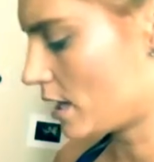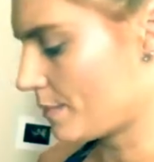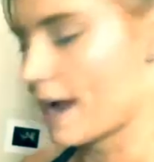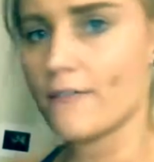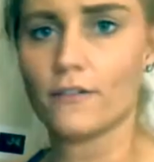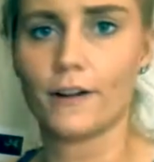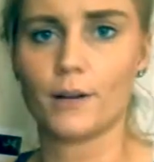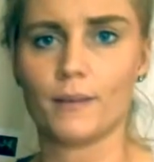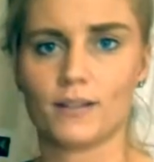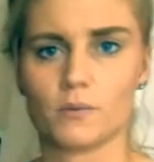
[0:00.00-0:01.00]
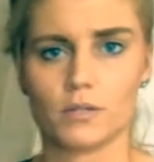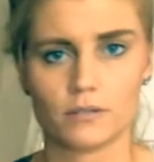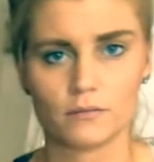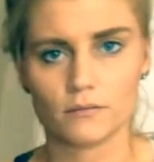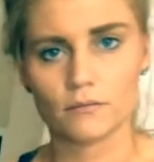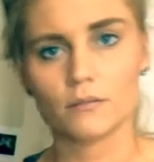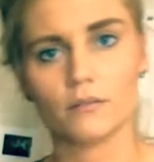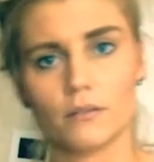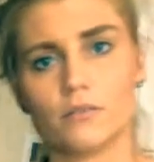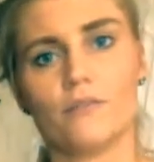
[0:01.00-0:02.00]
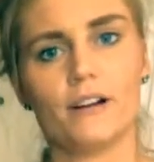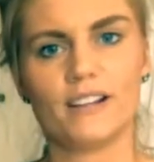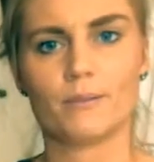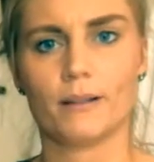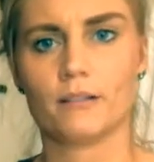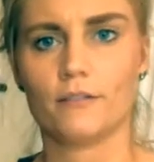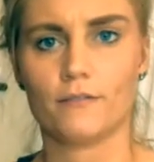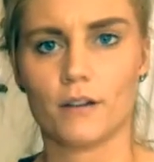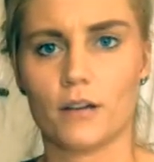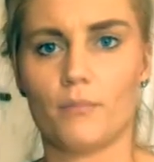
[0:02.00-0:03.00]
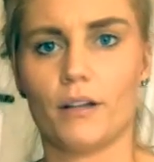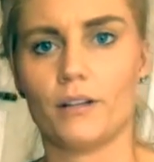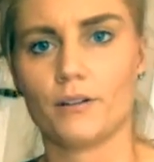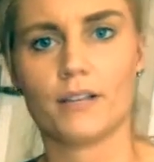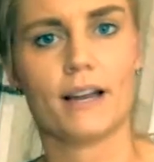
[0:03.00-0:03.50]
I have a Vitamix, which is, those are very expensive blenders.